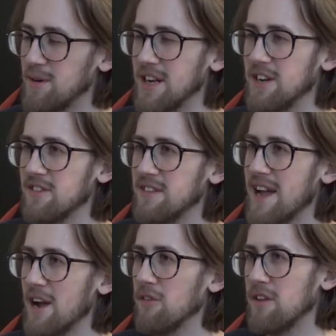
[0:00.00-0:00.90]
But he does
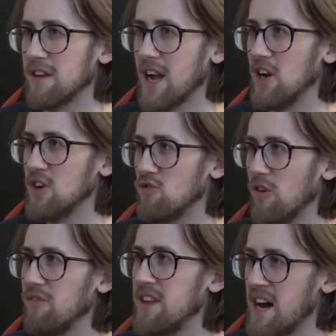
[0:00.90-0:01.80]
nail the character
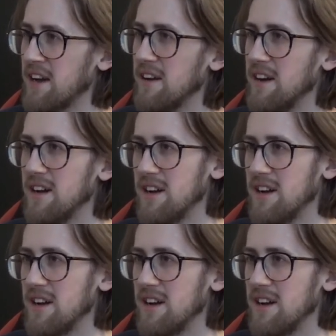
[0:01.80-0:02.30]
of Dan.